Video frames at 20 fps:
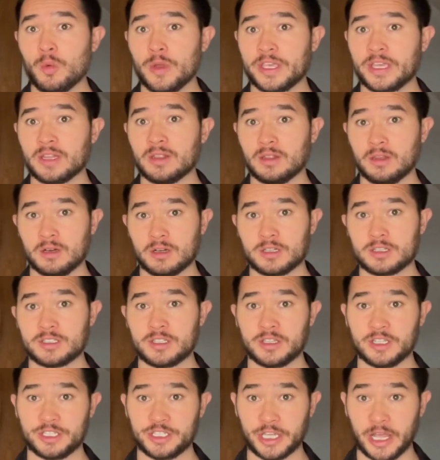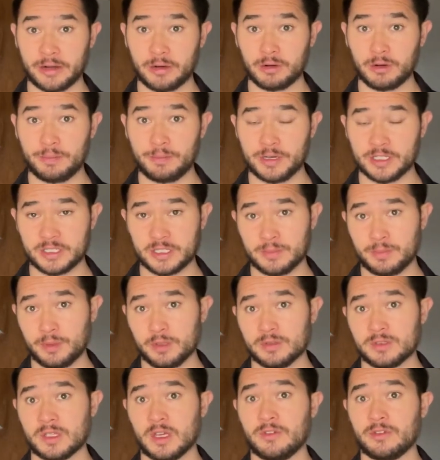can look to the general
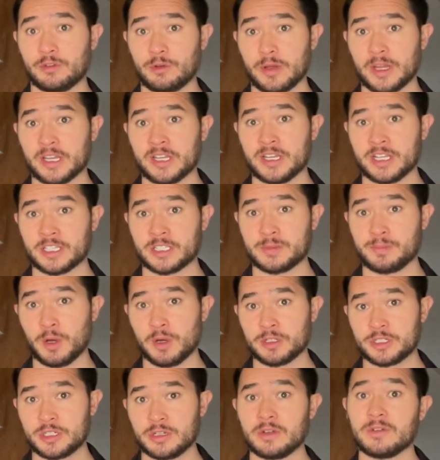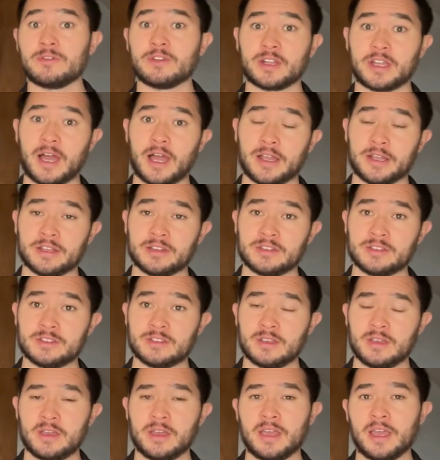principles of graded exposure for guidance.
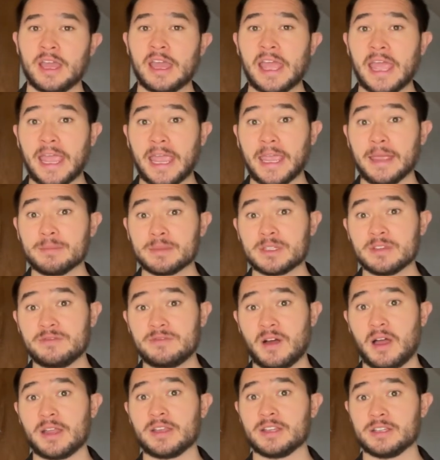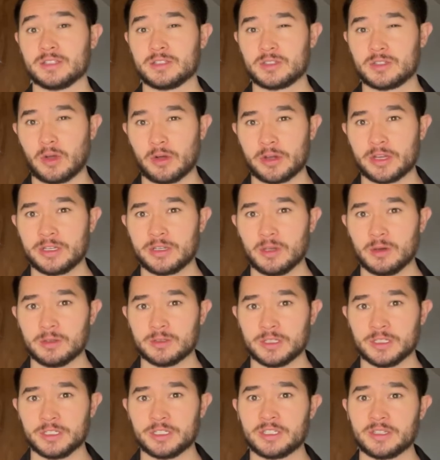Aim to find a starting
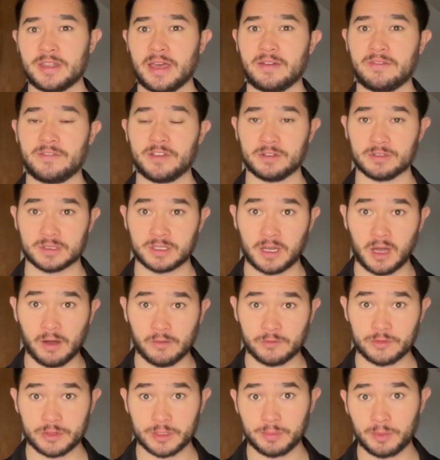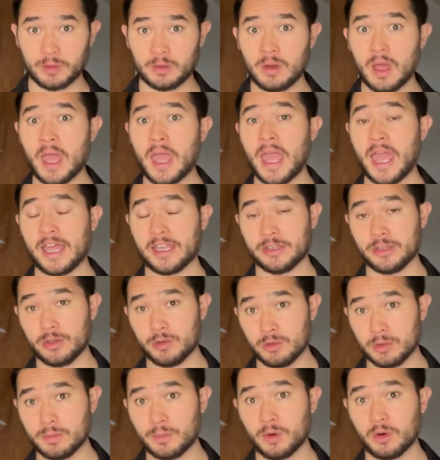dosage that feels comfortable and
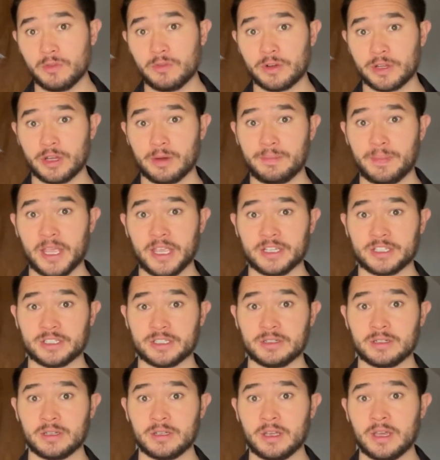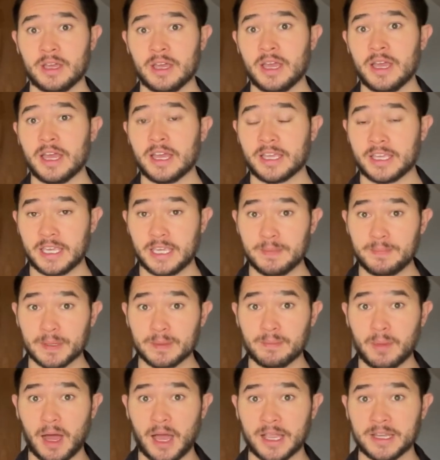doable for your patient. Keep in
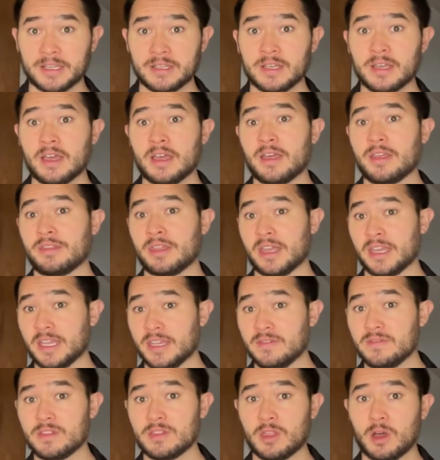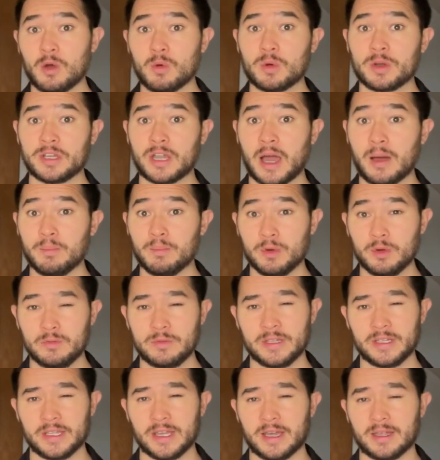mind that even though we're not
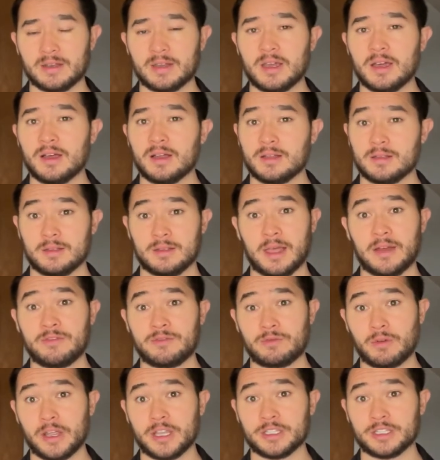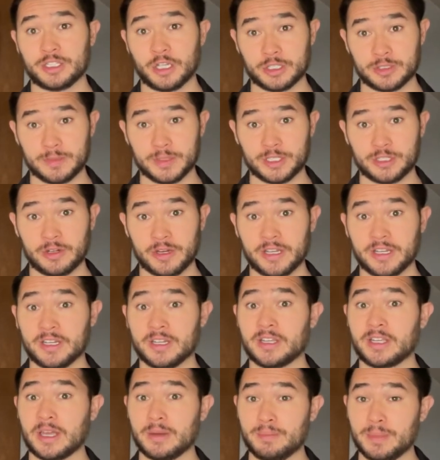moving yet, left-right judgment training
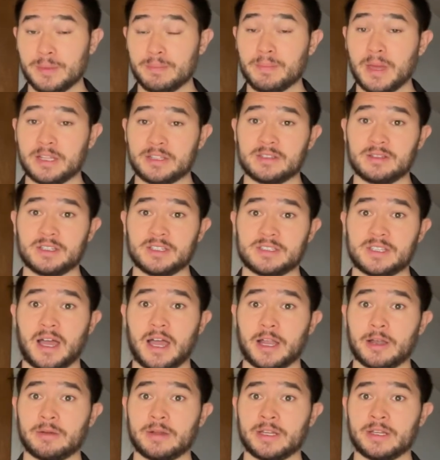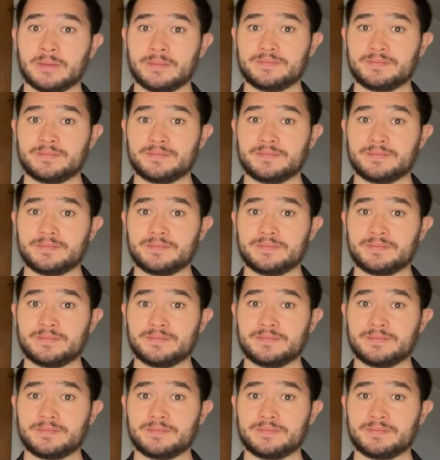can be mentally tiring.